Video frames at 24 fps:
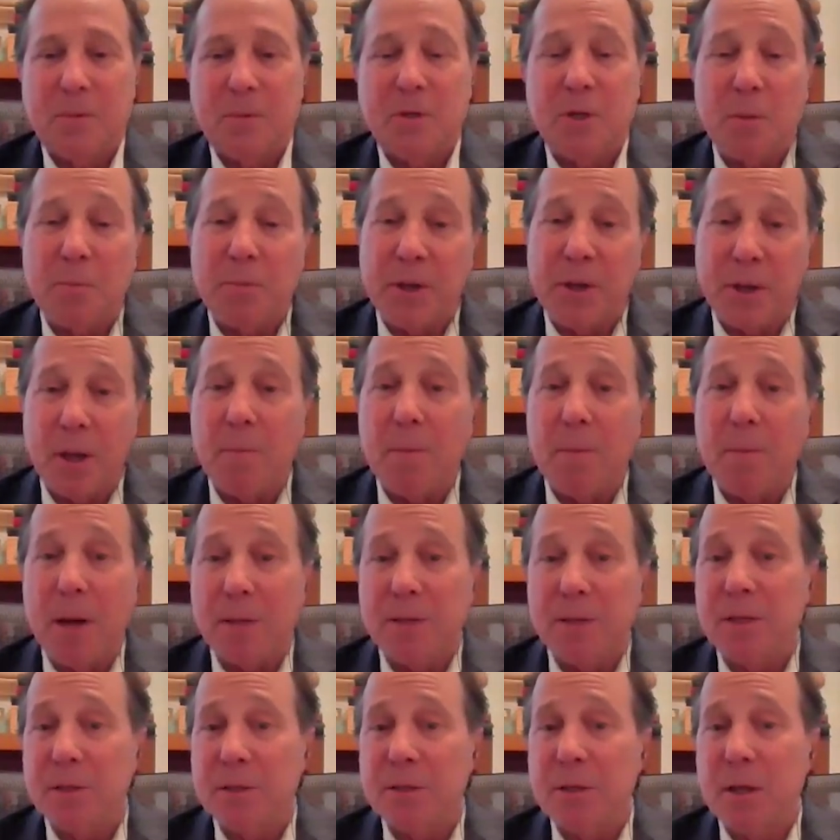Something
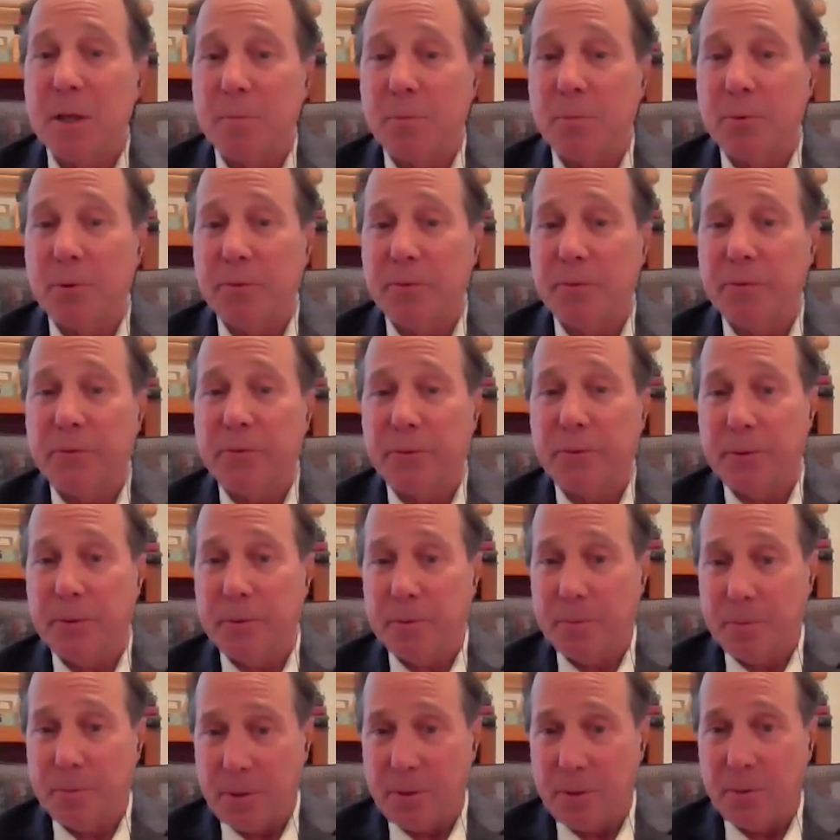Hamas has done previously,
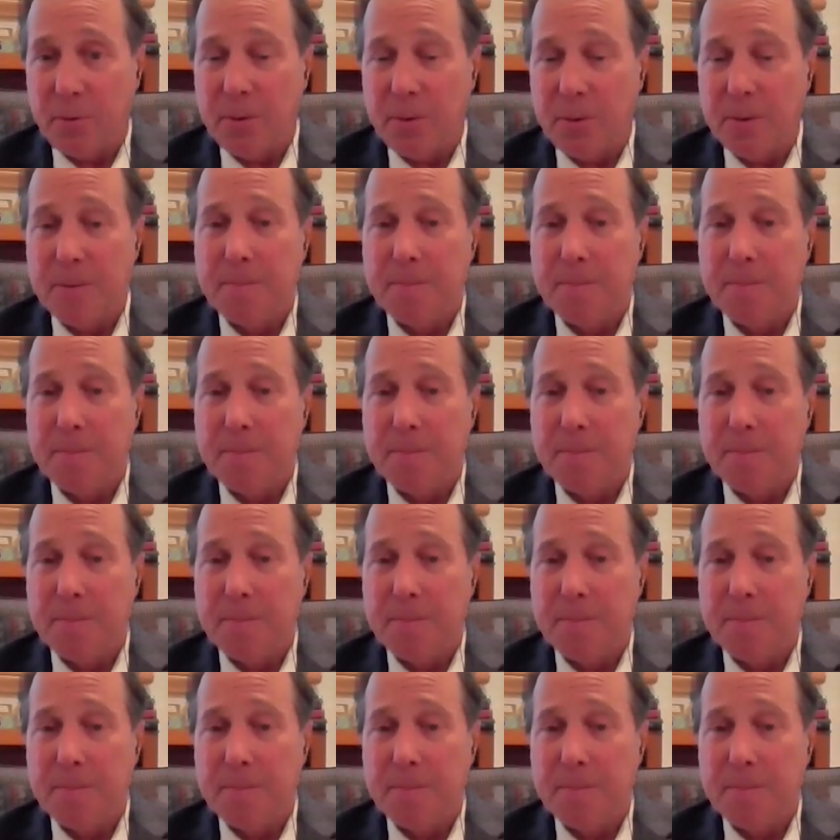by the